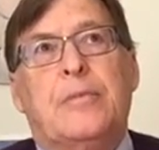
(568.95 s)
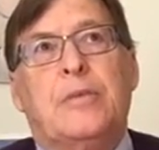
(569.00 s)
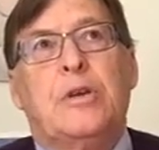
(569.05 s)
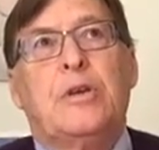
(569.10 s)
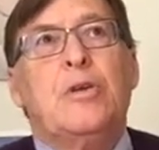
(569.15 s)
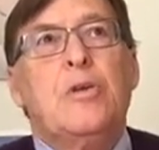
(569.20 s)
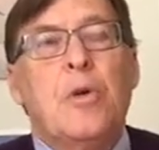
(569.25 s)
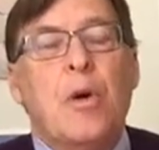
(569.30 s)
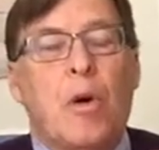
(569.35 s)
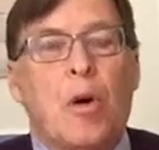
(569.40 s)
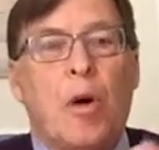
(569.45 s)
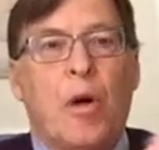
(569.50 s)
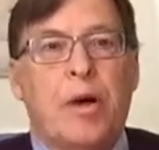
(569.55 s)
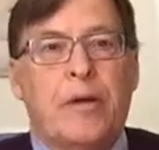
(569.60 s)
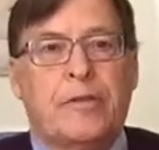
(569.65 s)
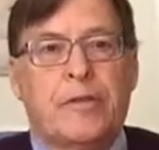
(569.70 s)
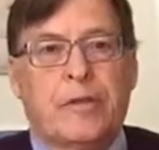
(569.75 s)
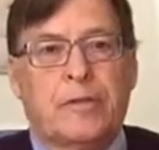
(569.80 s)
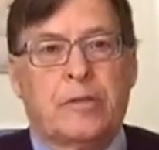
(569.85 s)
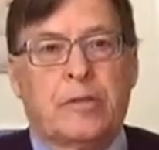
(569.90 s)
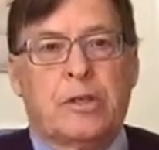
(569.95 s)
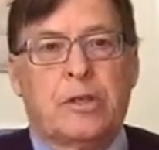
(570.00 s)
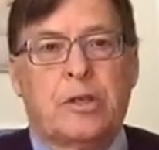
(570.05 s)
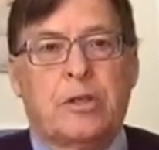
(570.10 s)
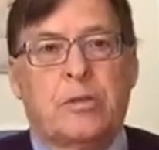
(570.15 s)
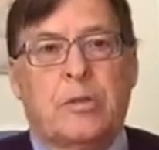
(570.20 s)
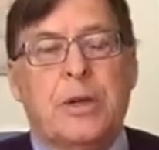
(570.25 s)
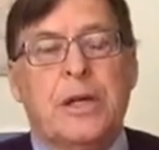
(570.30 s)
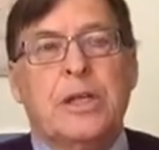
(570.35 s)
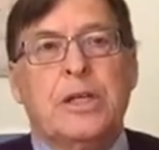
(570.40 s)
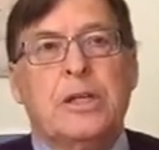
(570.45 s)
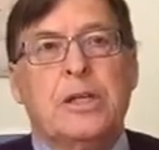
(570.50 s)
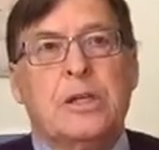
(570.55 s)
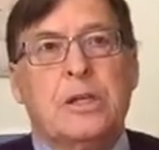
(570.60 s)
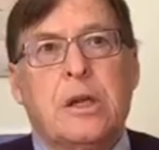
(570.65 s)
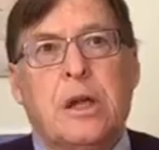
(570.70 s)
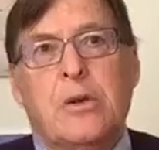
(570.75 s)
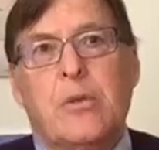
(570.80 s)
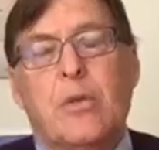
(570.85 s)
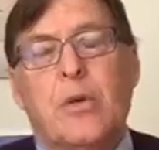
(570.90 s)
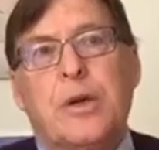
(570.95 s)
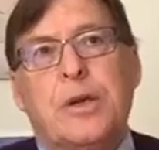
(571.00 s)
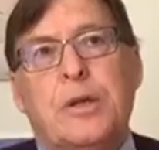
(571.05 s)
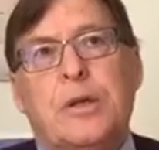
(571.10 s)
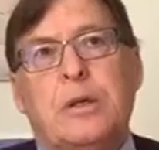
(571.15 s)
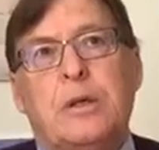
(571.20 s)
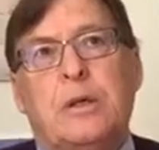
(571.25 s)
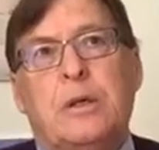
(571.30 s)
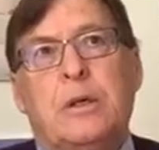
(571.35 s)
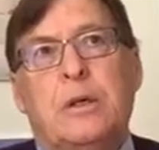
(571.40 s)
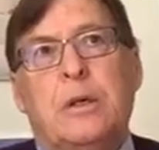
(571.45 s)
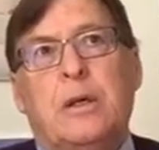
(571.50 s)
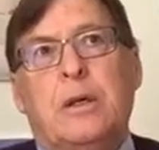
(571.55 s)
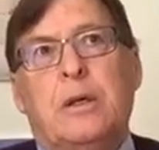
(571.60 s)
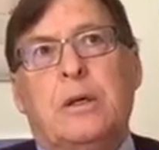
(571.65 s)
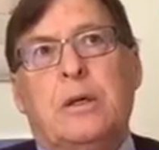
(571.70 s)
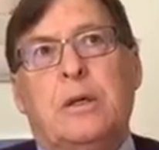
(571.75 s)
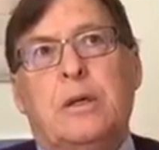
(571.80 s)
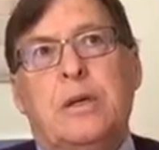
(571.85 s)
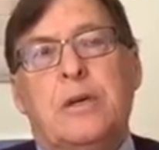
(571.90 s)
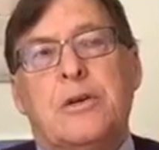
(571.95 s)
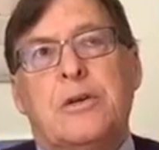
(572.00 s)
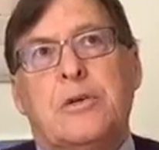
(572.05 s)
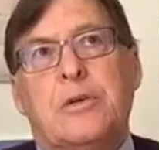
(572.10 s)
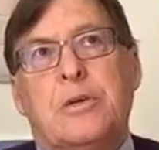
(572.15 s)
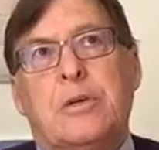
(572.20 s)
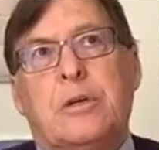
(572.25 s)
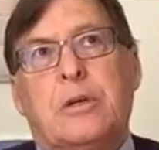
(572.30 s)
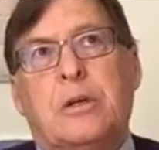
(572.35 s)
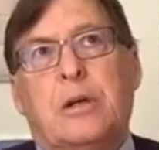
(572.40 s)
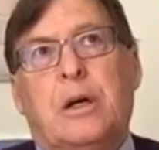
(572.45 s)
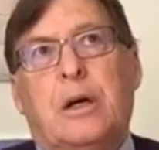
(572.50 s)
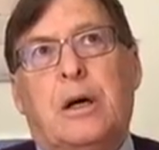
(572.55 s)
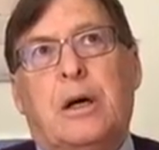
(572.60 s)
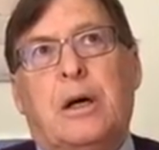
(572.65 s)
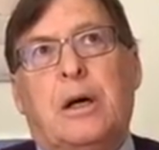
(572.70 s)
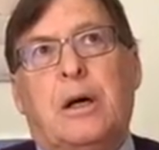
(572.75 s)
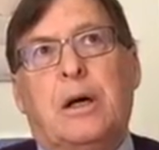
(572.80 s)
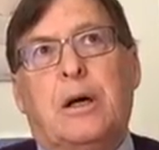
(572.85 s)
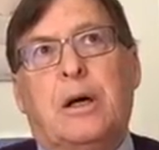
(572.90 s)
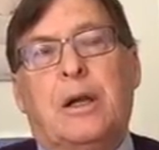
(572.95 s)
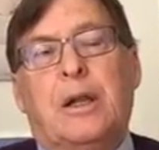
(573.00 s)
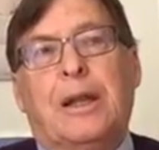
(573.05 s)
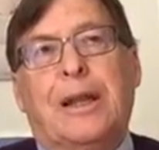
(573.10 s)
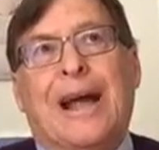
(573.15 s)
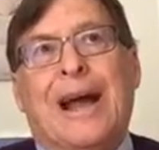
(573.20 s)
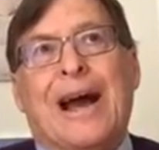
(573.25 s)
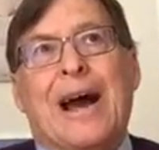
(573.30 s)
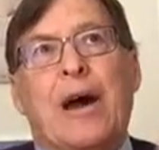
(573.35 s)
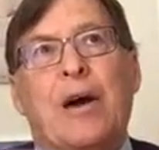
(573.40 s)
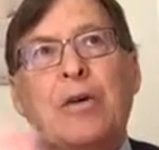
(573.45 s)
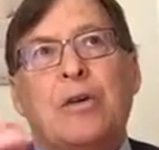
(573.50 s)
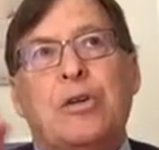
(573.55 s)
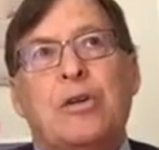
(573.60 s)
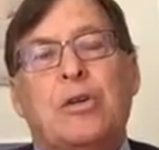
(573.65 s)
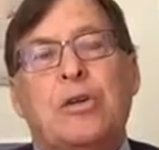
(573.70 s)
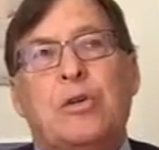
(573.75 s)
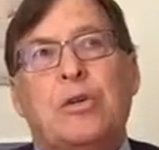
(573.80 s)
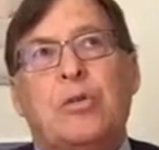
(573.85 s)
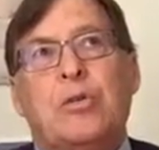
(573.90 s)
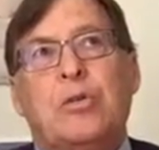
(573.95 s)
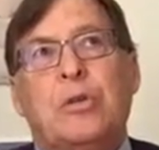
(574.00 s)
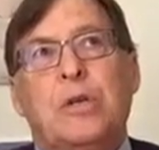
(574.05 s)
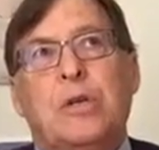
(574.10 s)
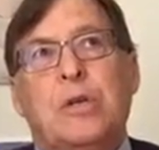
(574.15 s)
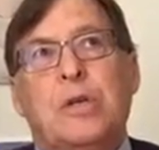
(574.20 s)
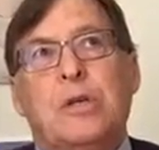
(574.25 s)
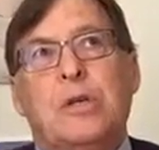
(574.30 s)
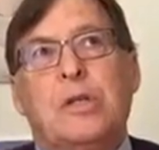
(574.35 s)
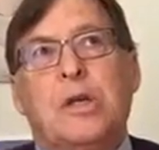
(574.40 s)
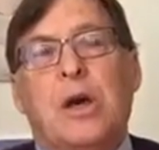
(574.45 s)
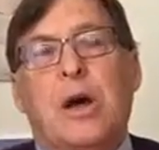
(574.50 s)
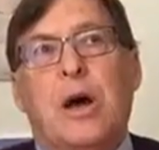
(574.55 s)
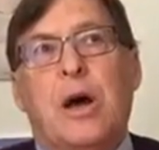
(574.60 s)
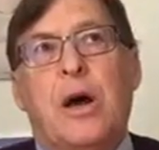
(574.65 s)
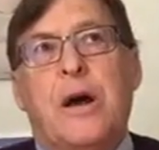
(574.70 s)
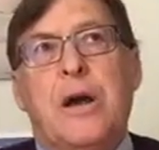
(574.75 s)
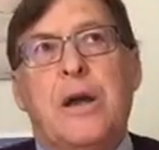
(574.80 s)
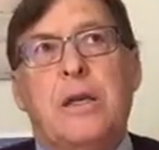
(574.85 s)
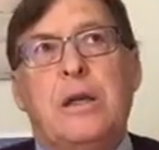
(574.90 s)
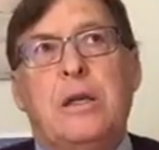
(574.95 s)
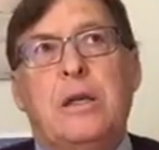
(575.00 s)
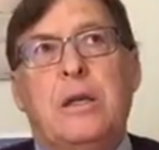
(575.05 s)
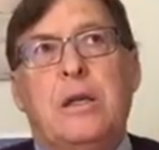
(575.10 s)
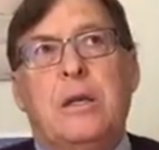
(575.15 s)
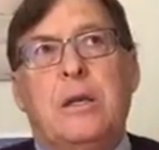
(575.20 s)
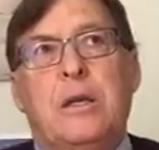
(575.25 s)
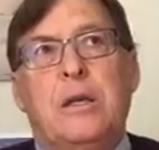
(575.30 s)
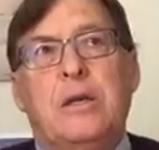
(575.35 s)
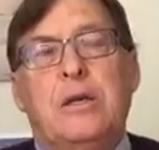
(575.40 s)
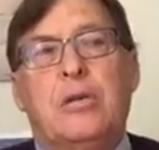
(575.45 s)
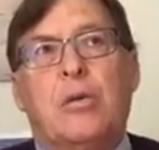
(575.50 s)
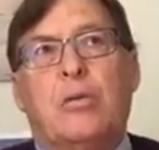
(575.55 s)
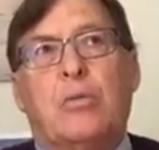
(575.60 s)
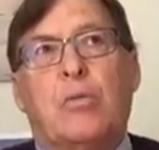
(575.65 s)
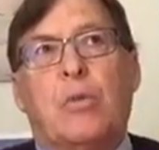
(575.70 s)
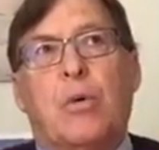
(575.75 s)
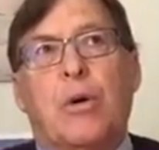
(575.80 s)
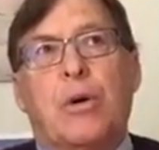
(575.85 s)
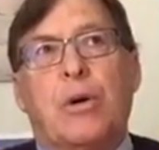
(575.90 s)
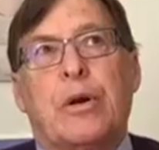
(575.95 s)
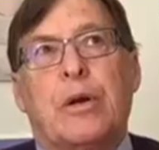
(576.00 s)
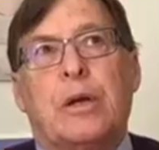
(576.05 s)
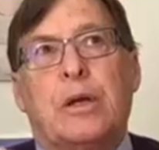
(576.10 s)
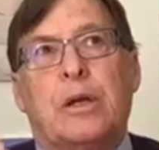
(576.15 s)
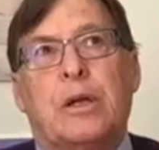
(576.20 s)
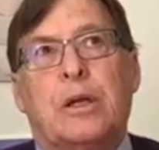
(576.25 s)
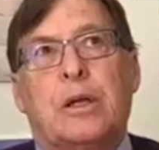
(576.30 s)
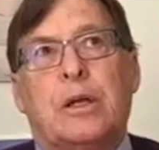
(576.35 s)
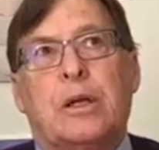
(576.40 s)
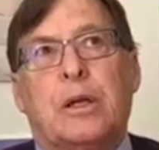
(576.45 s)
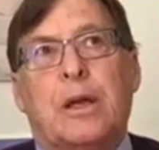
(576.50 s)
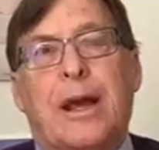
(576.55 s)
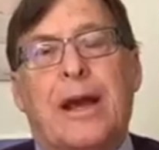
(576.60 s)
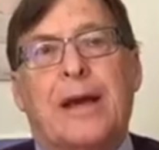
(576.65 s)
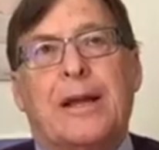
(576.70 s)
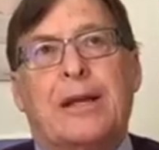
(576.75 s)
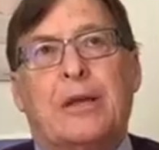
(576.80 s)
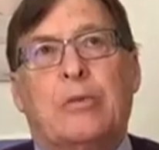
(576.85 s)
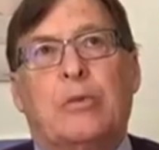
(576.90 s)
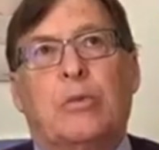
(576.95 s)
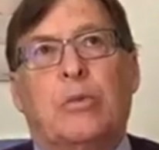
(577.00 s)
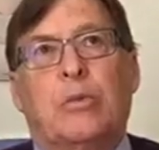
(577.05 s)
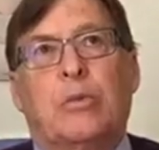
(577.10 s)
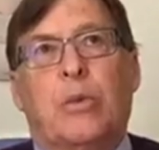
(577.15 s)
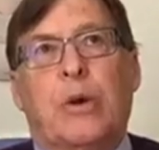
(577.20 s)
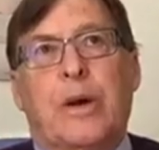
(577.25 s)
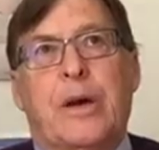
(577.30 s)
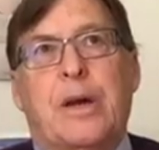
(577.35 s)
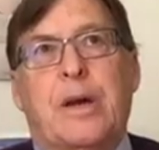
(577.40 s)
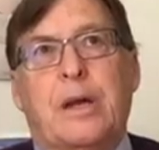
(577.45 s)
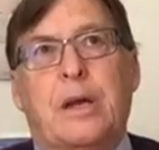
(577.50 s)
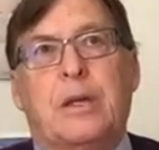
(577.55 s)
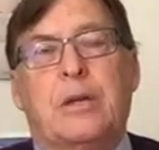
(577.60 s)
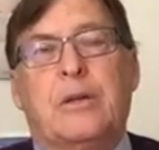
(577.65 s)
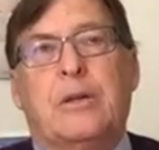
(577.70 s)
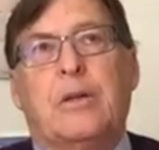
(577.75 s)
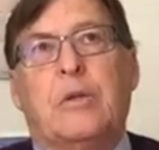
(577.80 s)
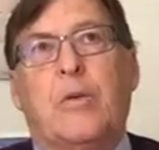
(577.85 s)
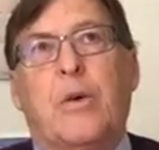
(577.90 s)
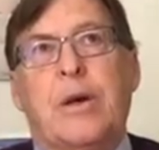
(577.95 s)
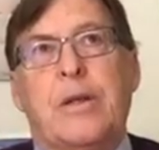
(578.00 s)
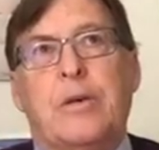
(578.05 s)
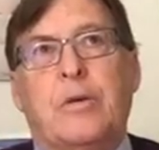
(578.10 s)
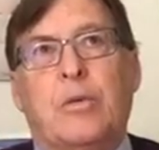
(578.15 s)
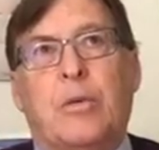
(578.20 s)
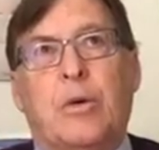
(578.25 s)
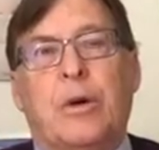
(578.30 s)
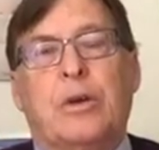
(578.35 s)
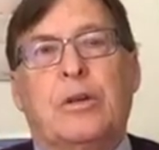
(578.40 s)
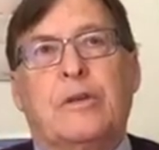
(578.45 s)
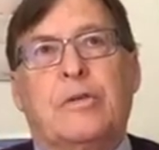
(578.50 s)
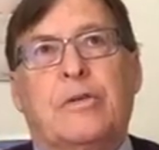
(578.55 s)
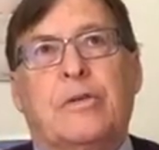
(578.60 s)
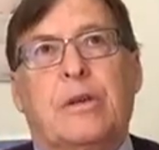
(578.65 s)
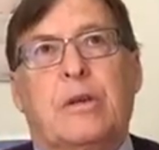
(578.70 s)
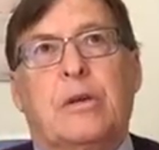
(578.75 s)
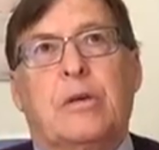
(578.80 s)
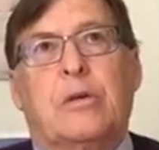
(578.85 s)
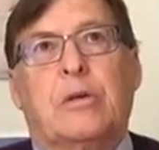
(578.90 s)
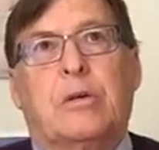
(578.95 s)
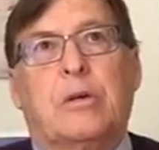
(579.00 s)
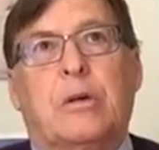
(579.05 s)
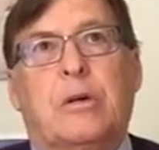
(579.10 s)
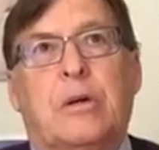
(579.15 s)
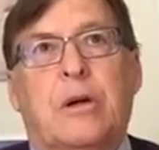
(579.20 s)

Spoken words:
You all have different situations, and I wanted to allow you to design your work in an adequate way, in a way that works for you.